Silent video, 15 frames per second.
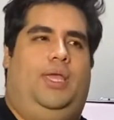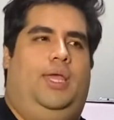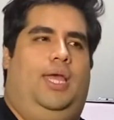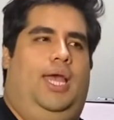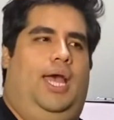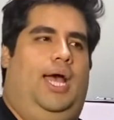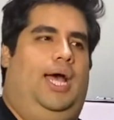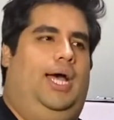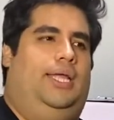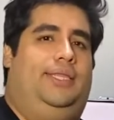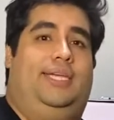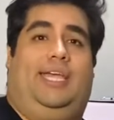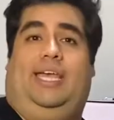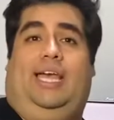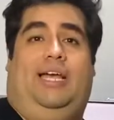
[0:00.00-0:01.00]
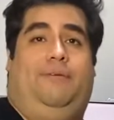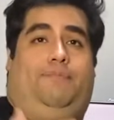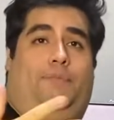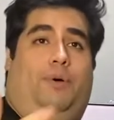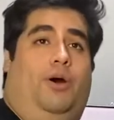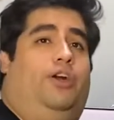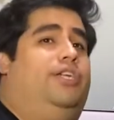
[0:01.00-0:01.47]
They can have
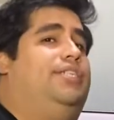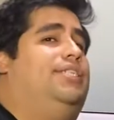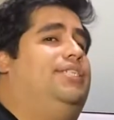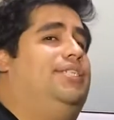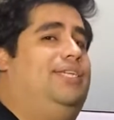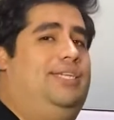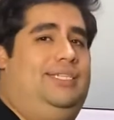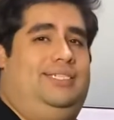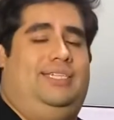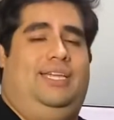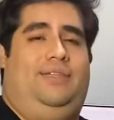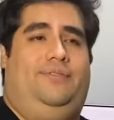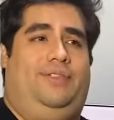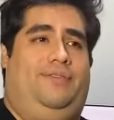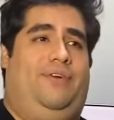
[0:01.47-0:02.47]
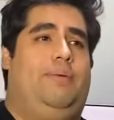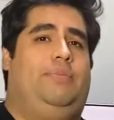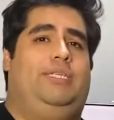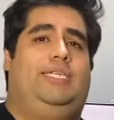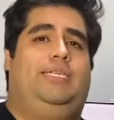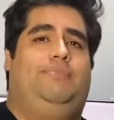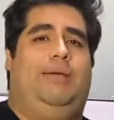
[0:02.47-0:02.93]
parties in the
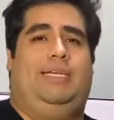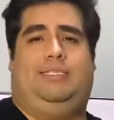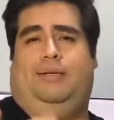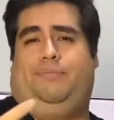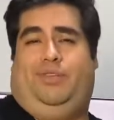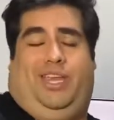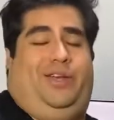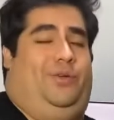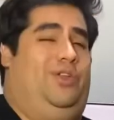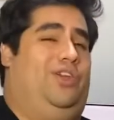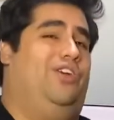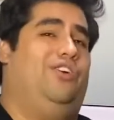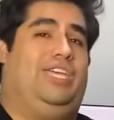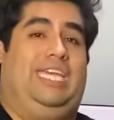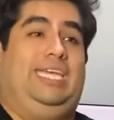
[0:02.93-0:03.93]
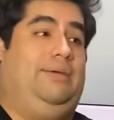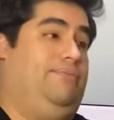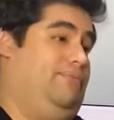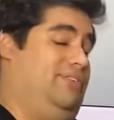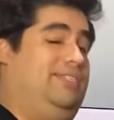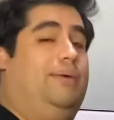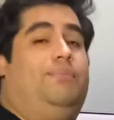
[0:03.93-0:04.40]
family, make some karaoke.
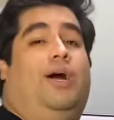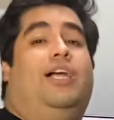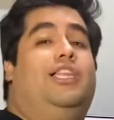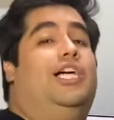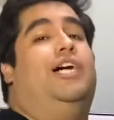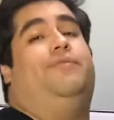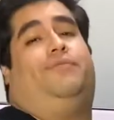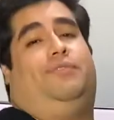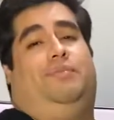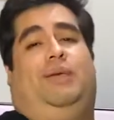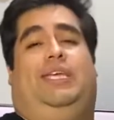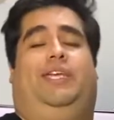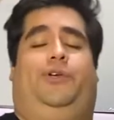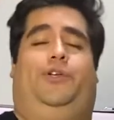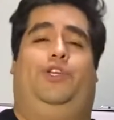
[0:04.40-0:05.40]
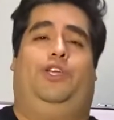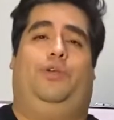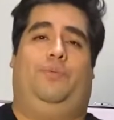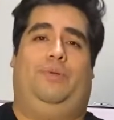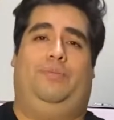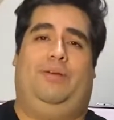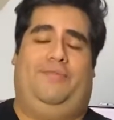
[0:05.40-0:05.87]
For example, I love to make karaoke
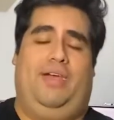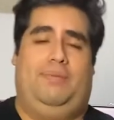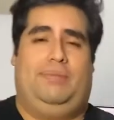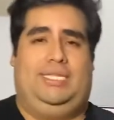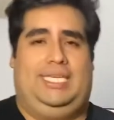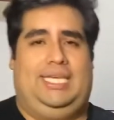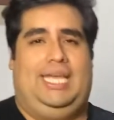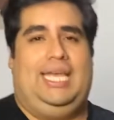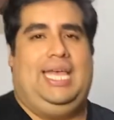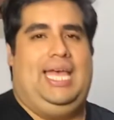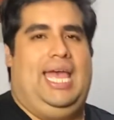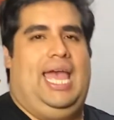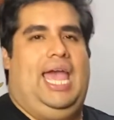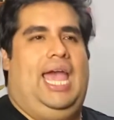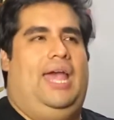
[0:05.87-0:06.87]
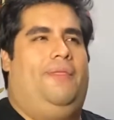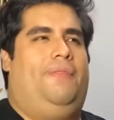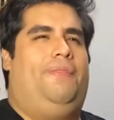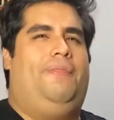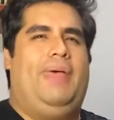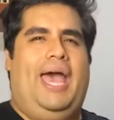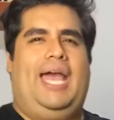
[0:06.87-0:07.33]
with my family,
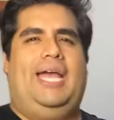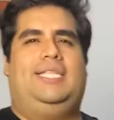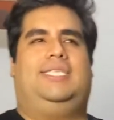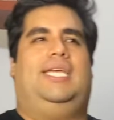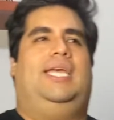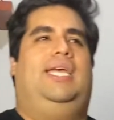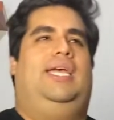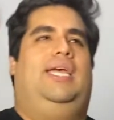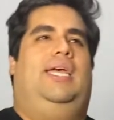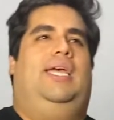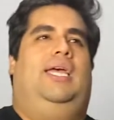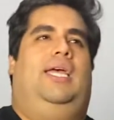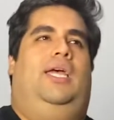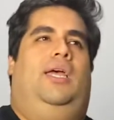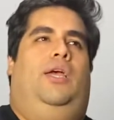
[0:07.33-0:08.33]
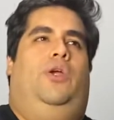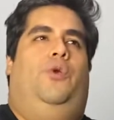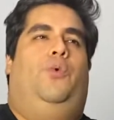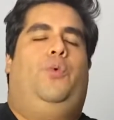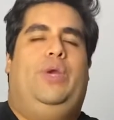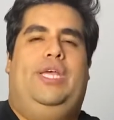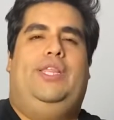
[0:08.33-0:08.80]
and that
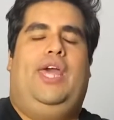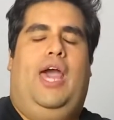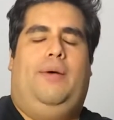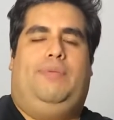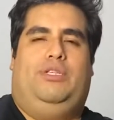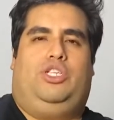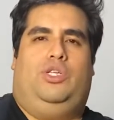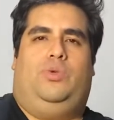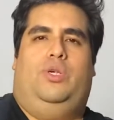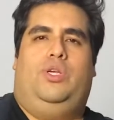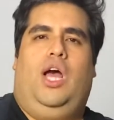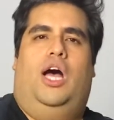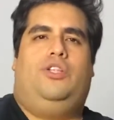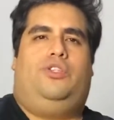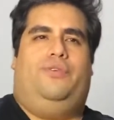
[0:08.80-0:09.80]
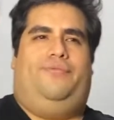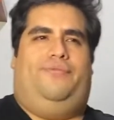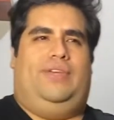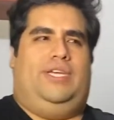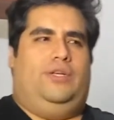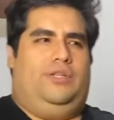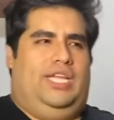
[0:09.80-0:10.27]
really help the children not to
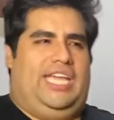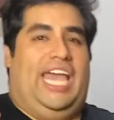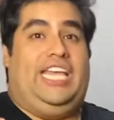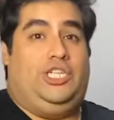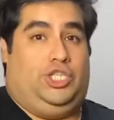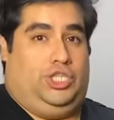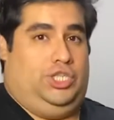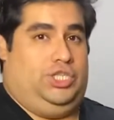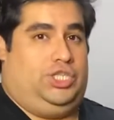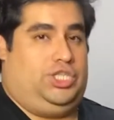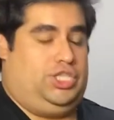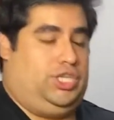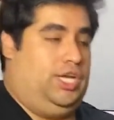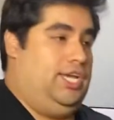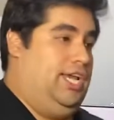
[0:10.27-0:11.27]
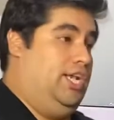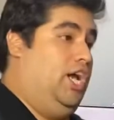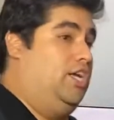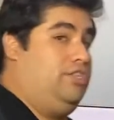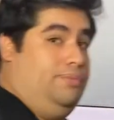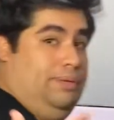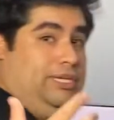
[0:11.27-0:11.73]
feel anxious,
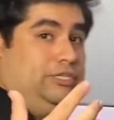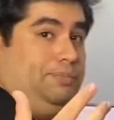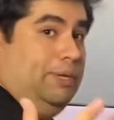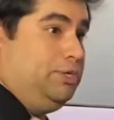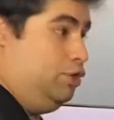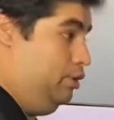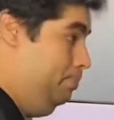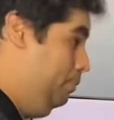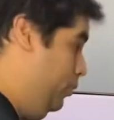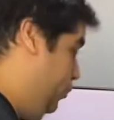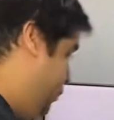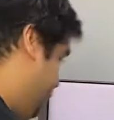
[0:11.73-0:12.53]
not to be especially bored.